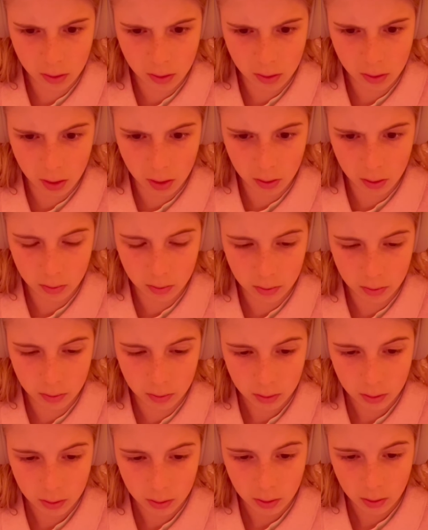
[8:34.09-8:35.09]
No.
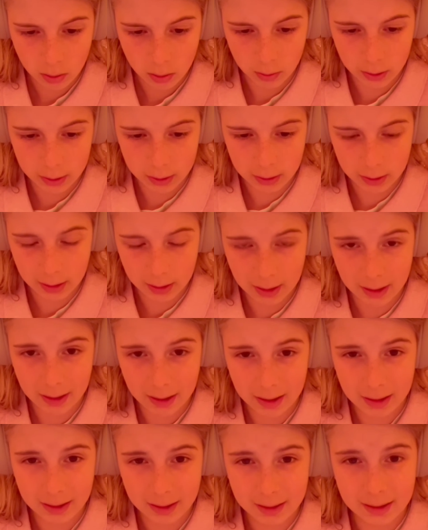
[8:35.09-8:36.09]
Released in the
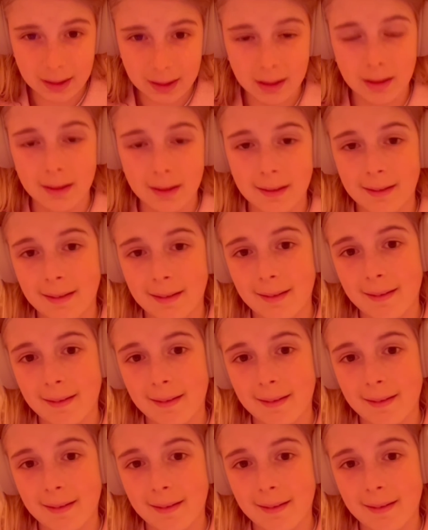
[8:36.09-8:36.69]
80s. Oh. Ah.